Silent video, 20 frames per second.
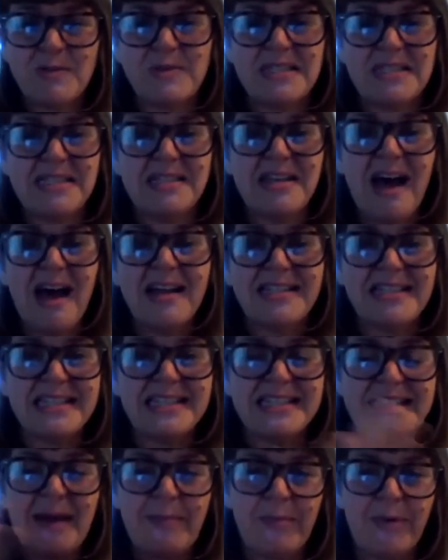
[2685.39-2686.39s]
was not to
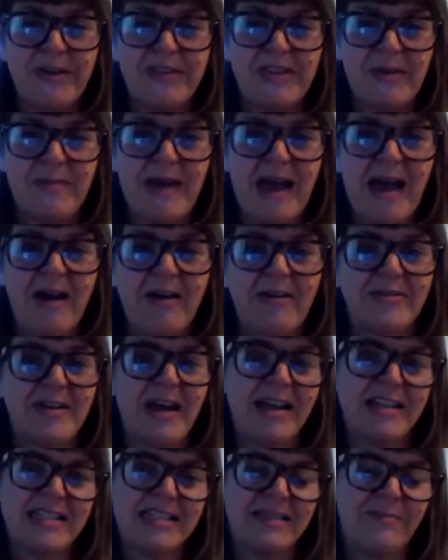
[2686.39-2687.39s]
separate them out,
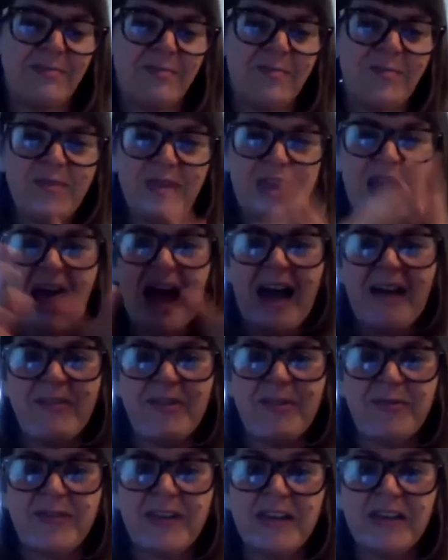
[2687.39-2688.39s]
not have
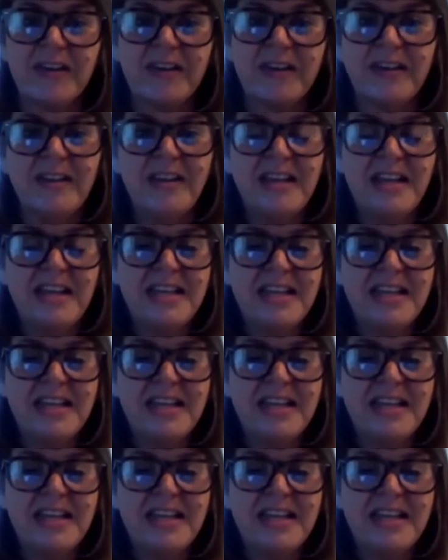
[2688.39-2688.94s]
it feel